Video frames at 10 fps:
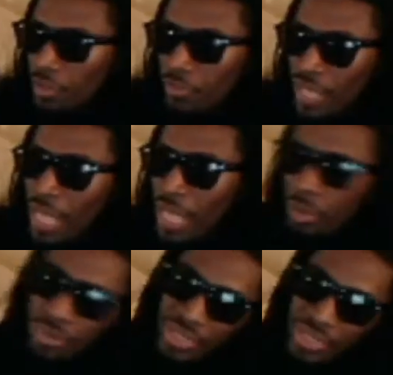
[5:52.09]
If not, it'll
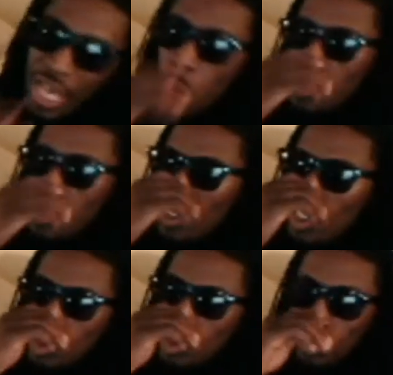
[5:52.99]
be out
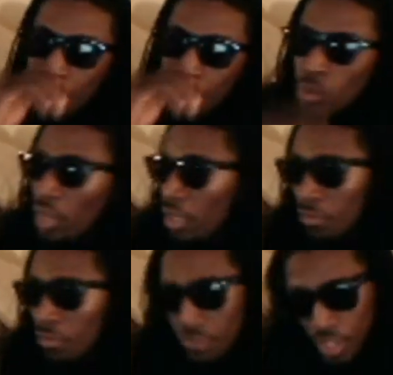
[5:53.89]
twenty twelve.